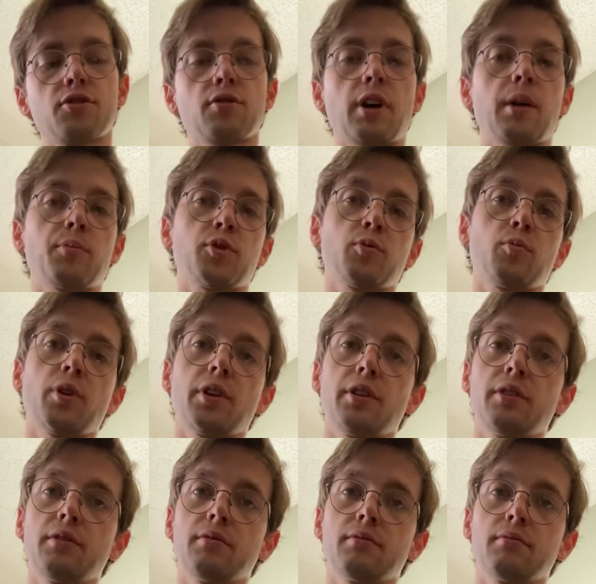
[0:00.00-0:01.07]
drops
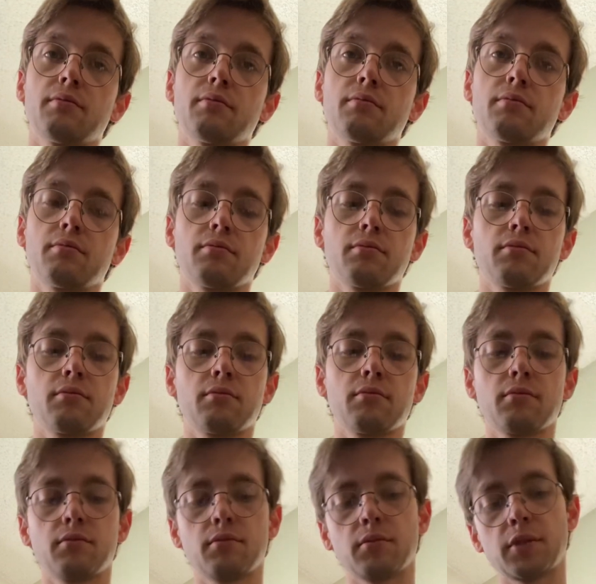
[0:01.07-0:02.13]
1.
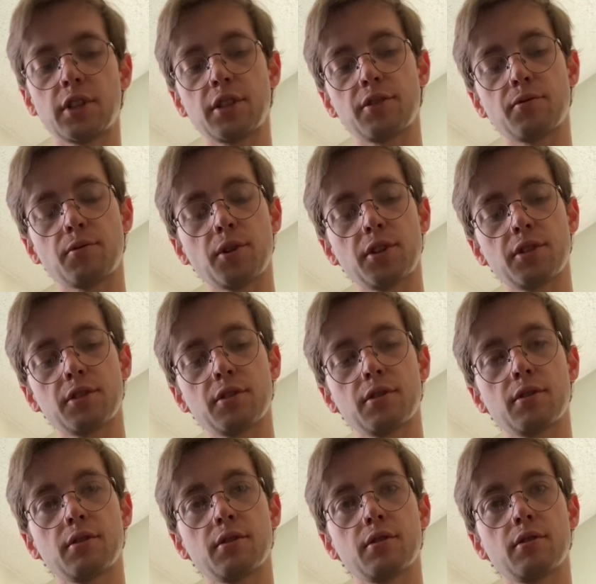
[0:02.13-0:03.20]
This voice
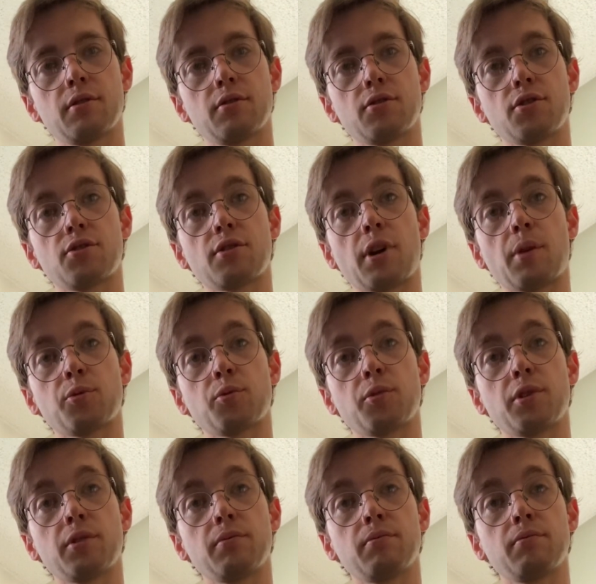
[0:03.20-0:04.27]
just drops
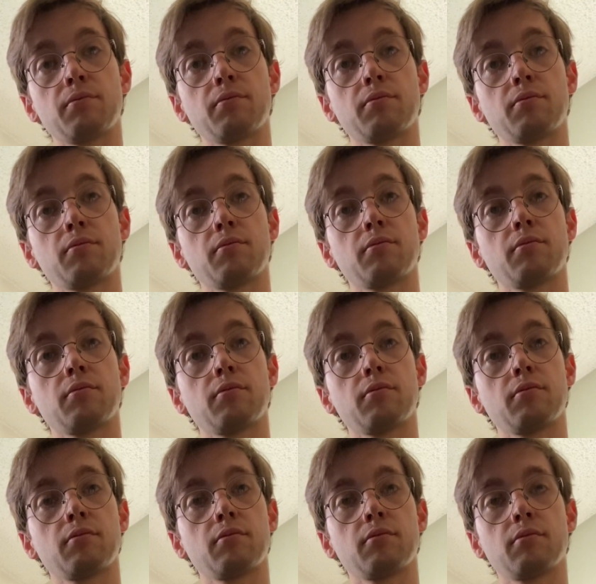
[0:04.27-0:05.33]
1.
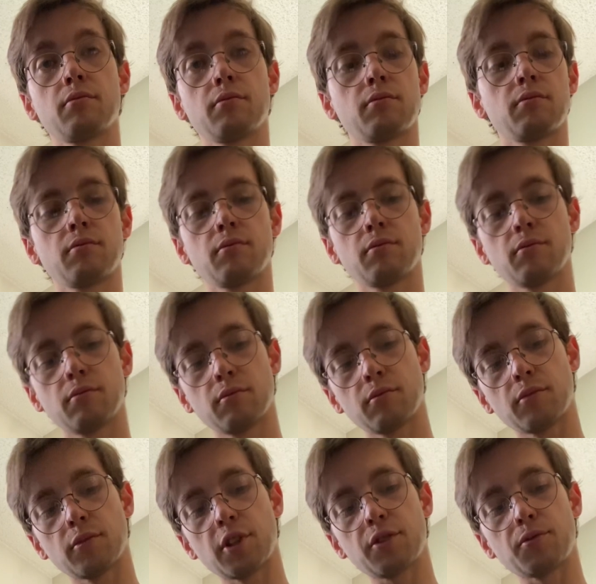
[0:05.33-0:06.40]

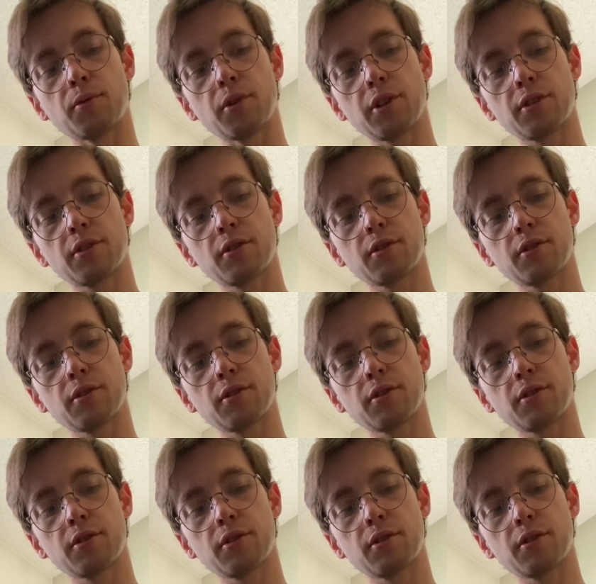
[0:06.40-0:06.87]
This voice